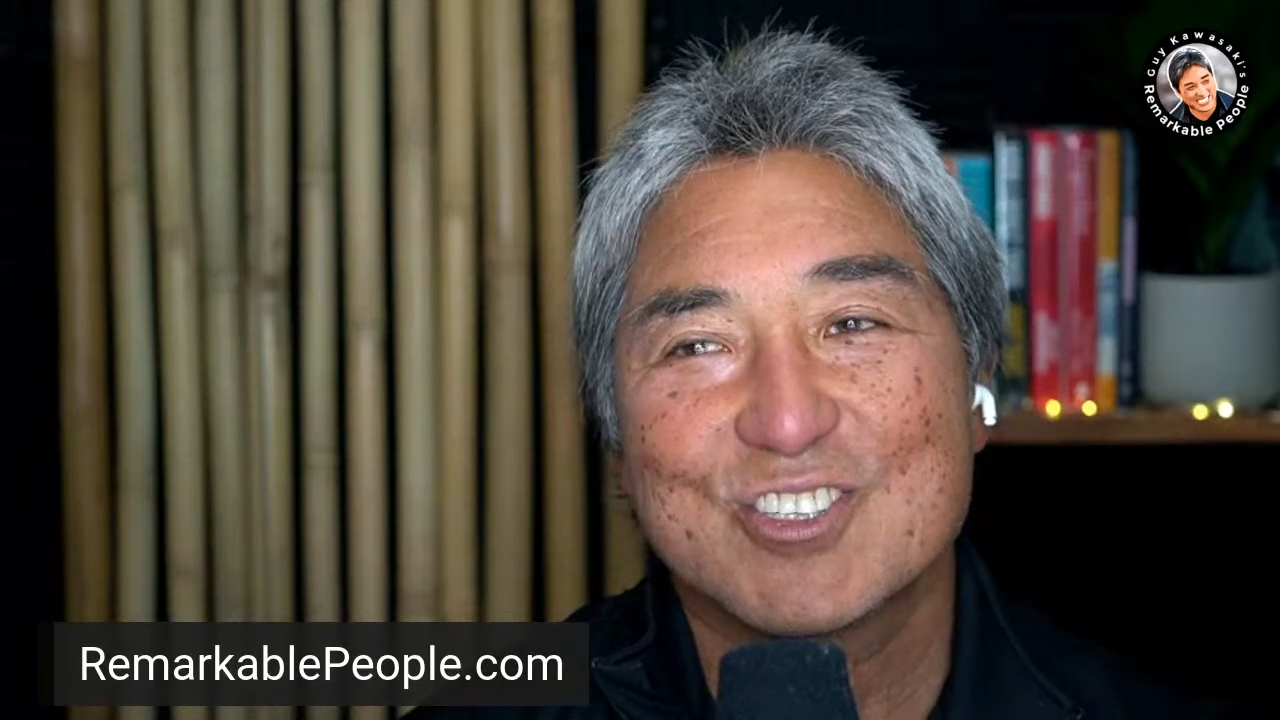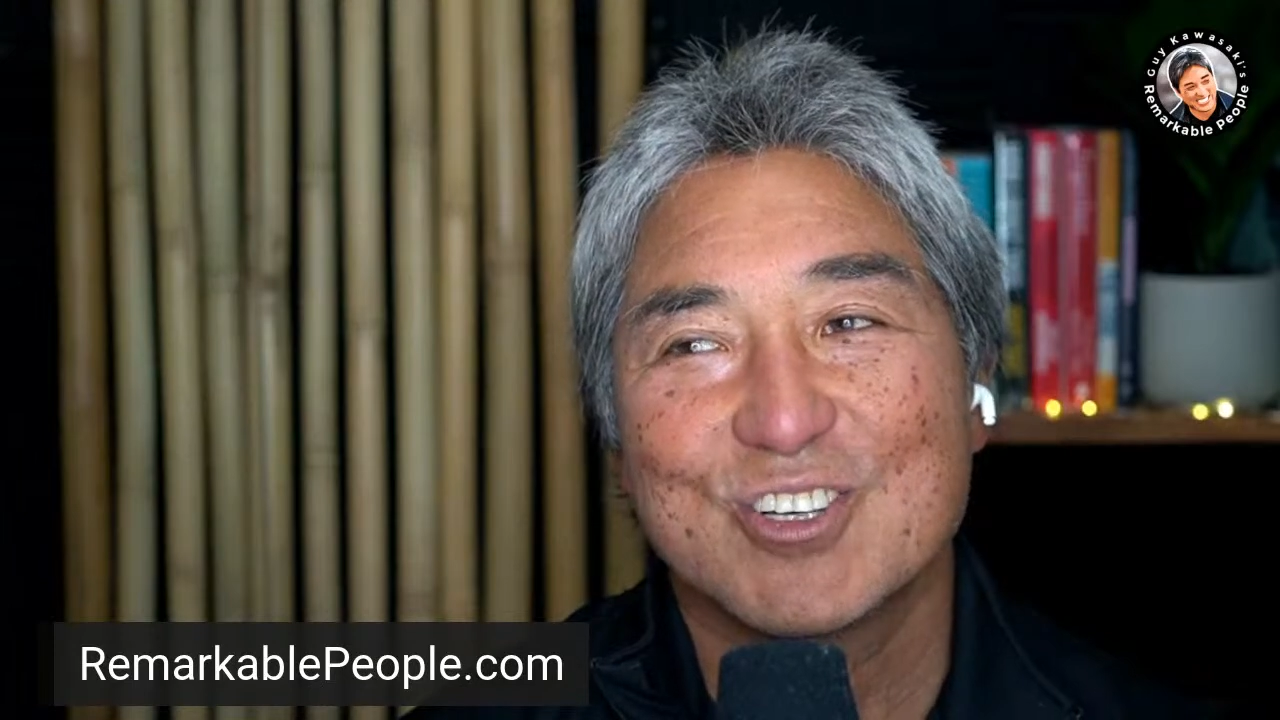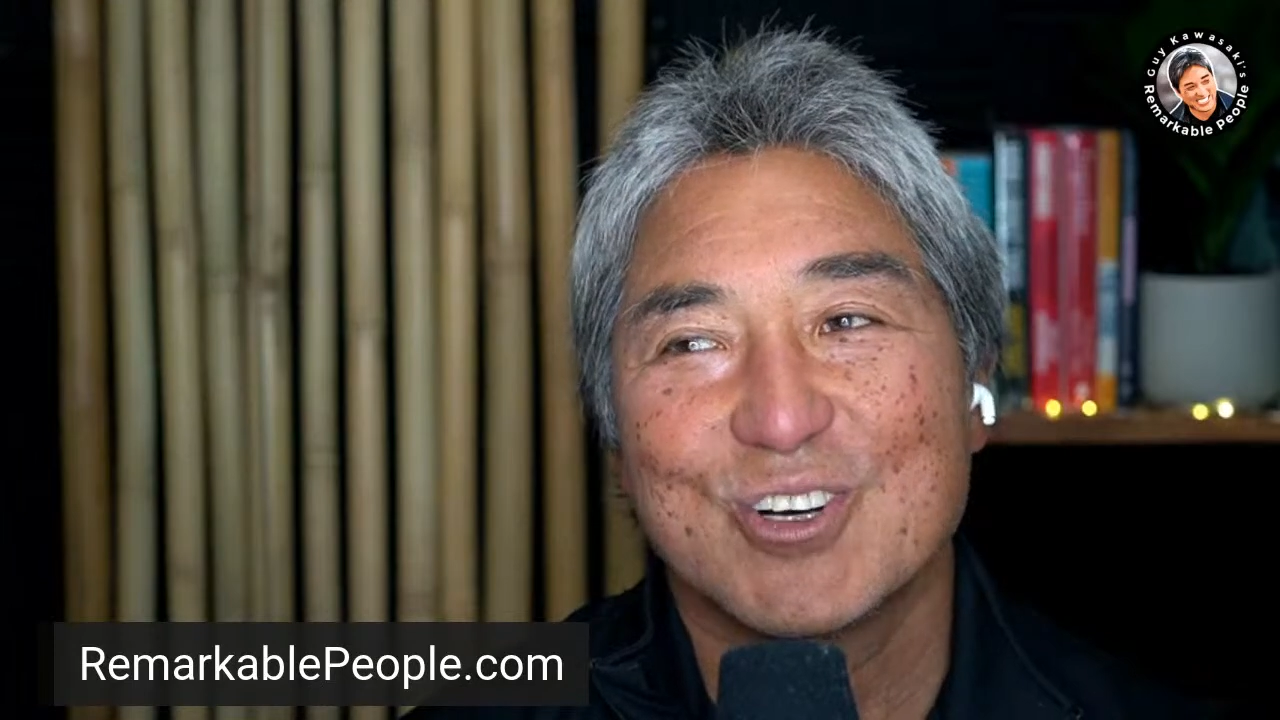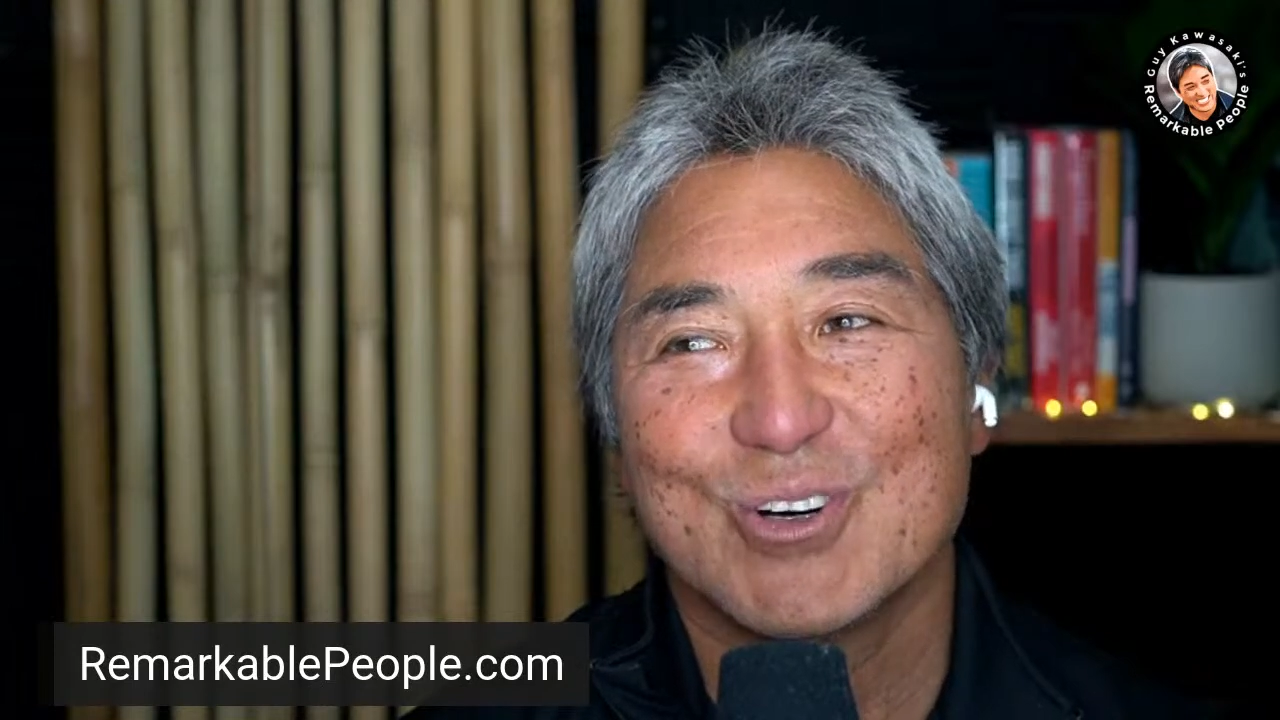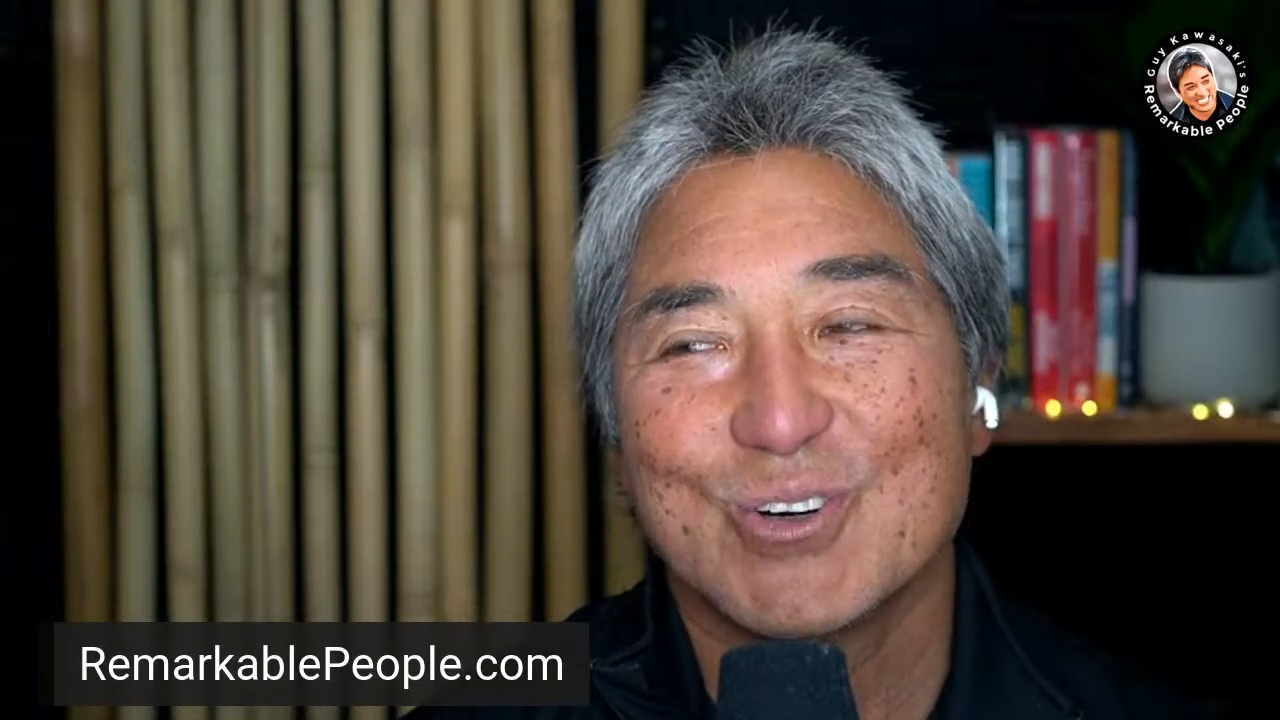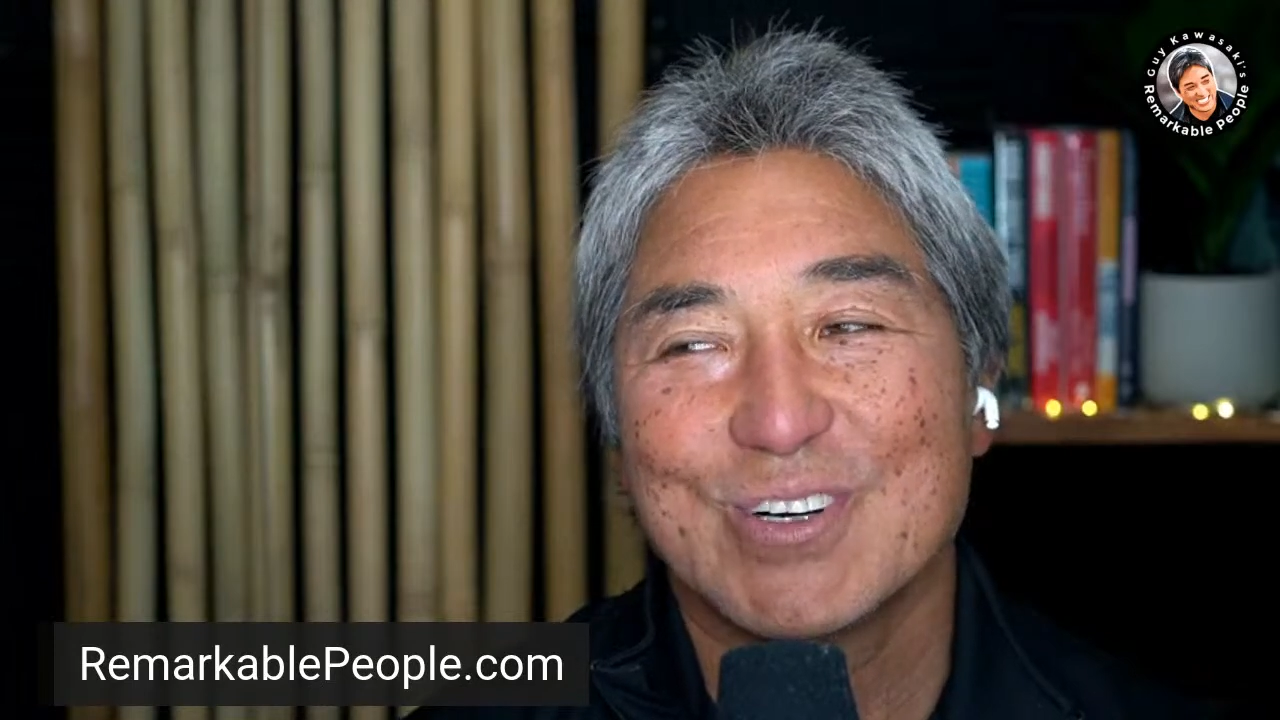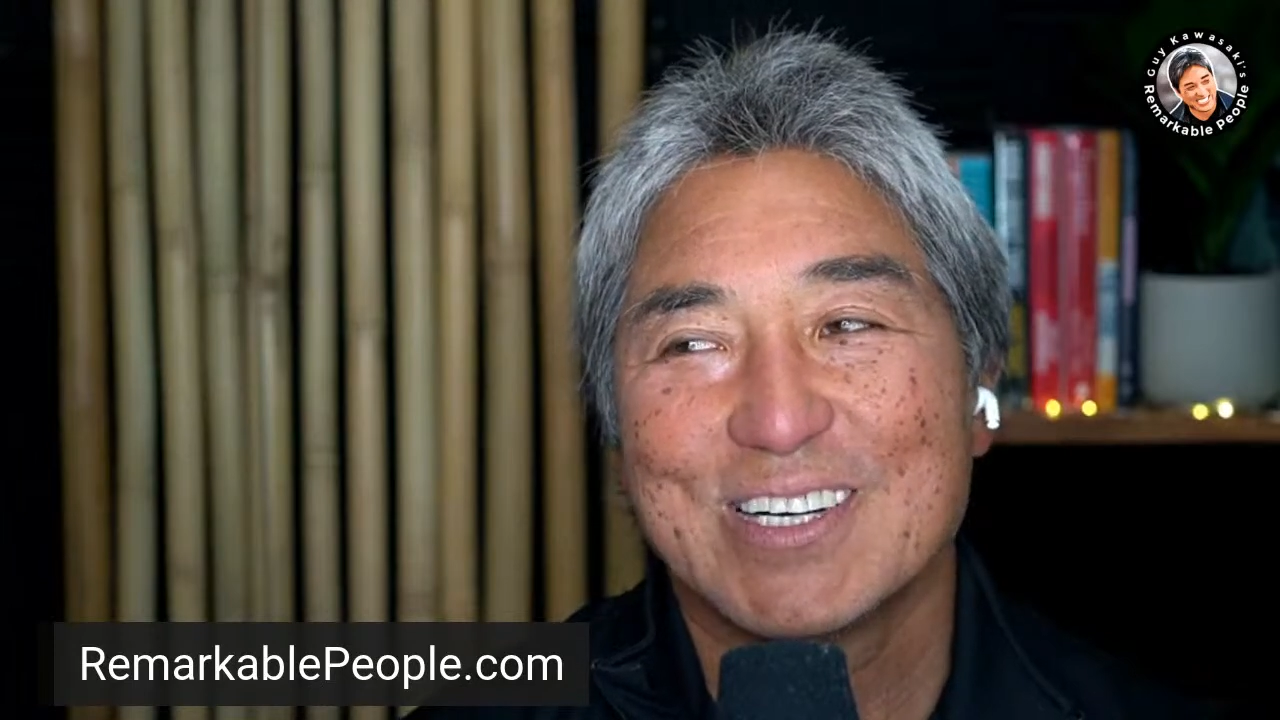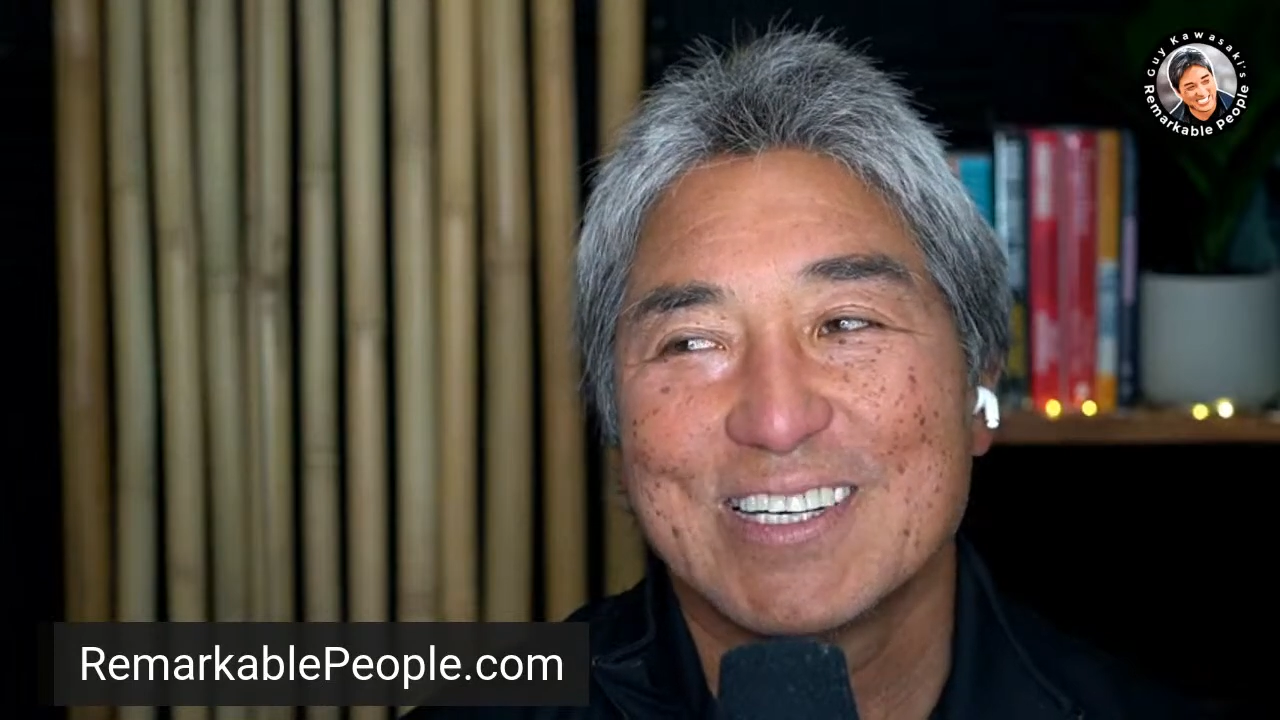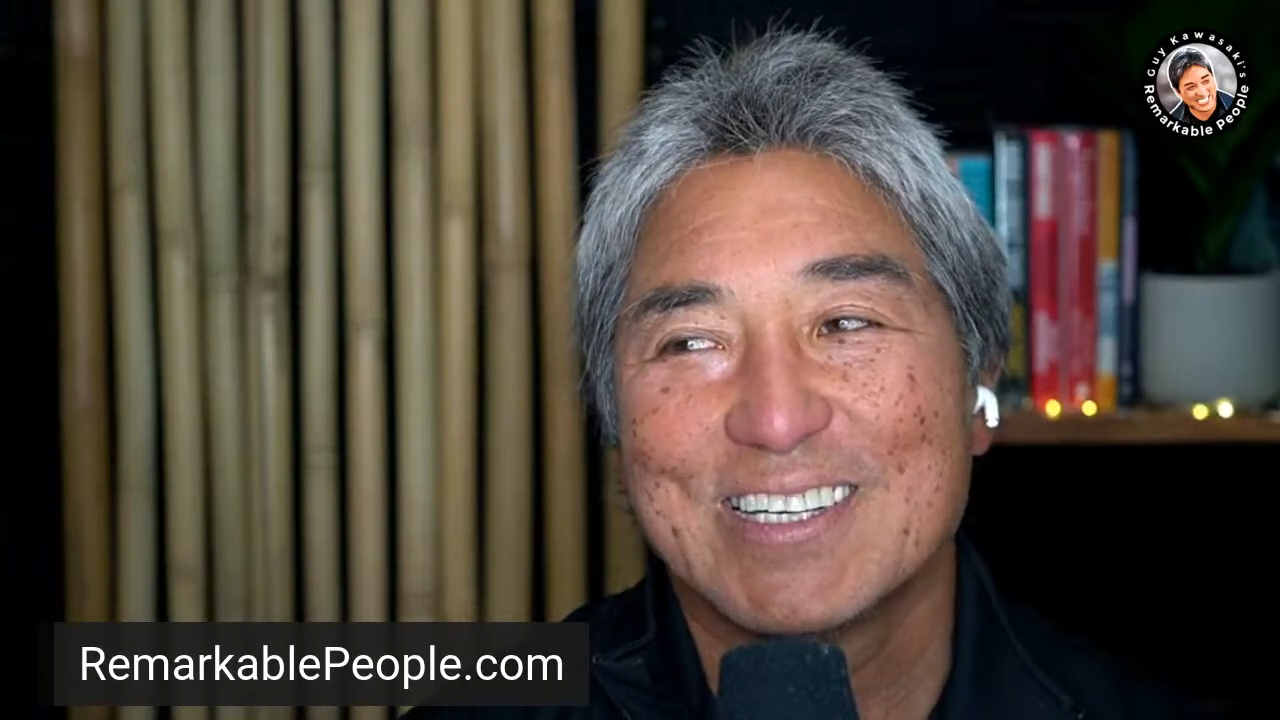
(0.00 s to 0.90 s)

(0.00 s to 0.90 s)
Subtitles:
so